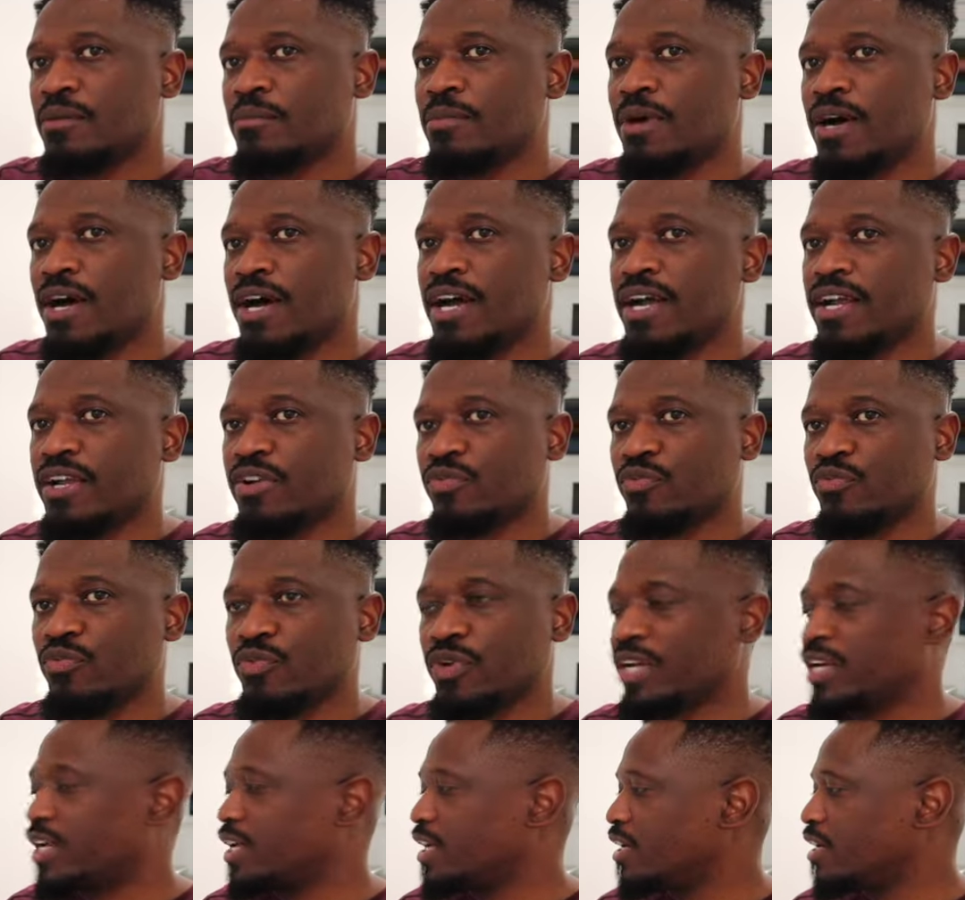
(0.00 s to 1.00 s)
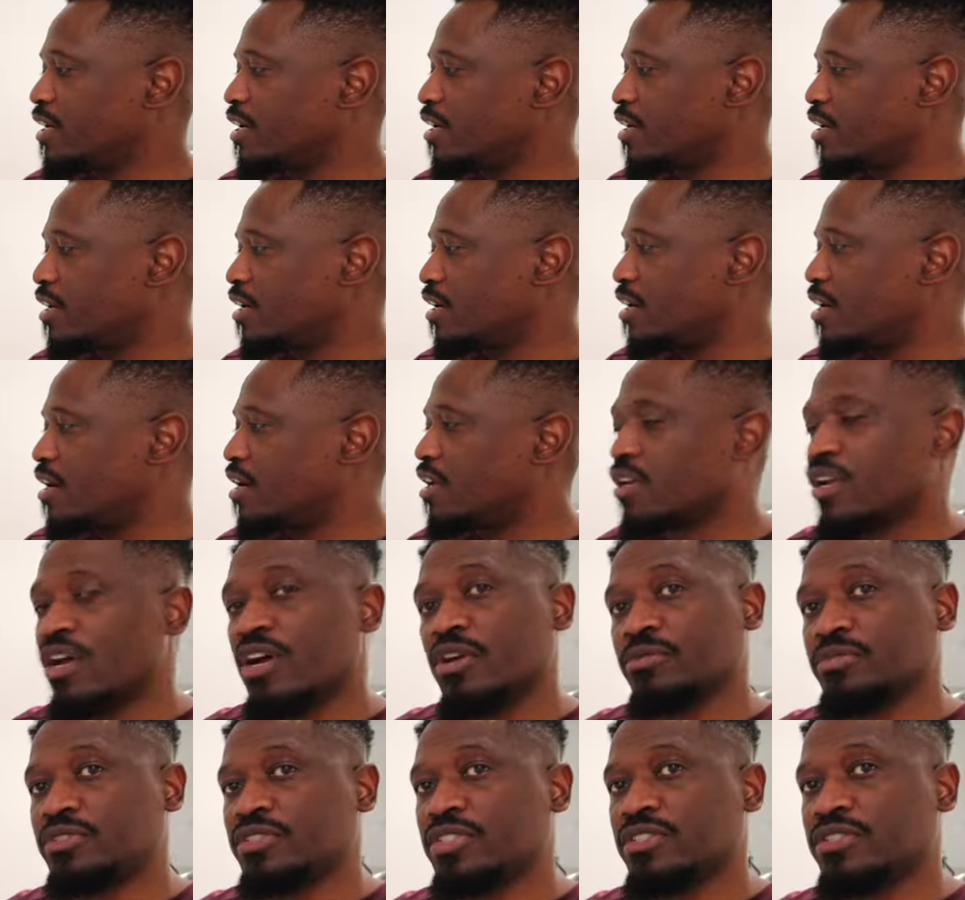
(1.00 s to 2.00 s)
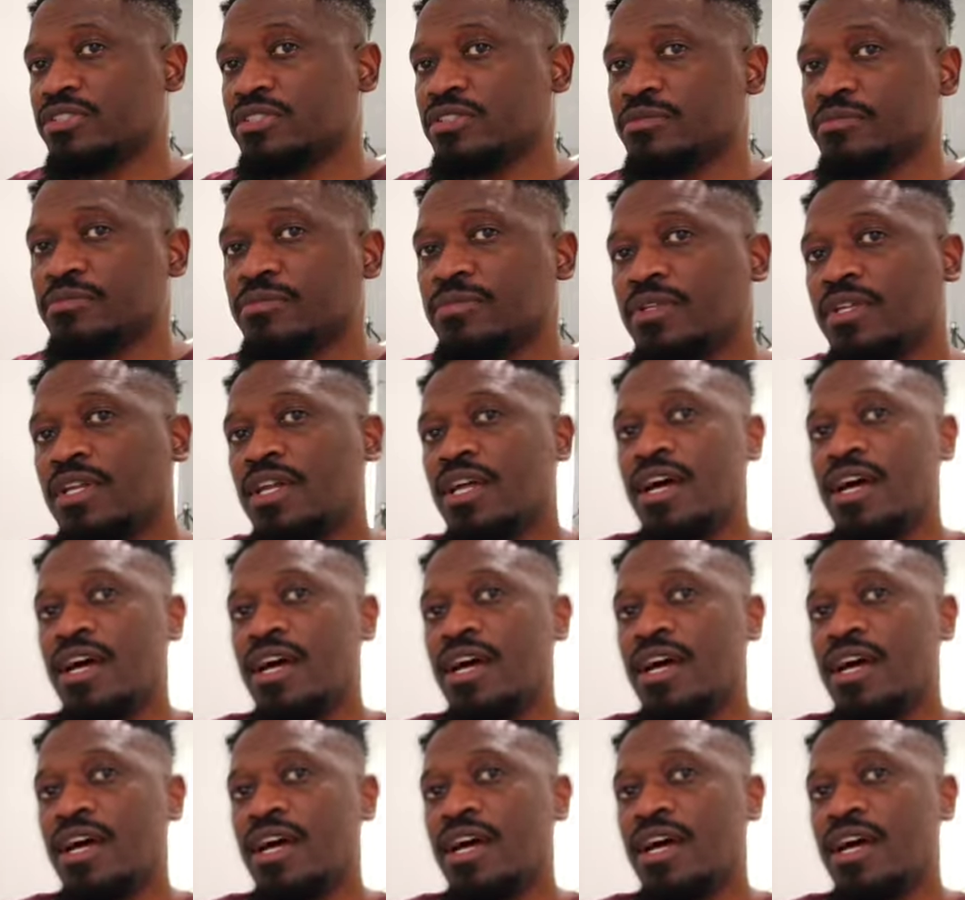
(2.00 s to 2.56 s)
my Ring alarm system.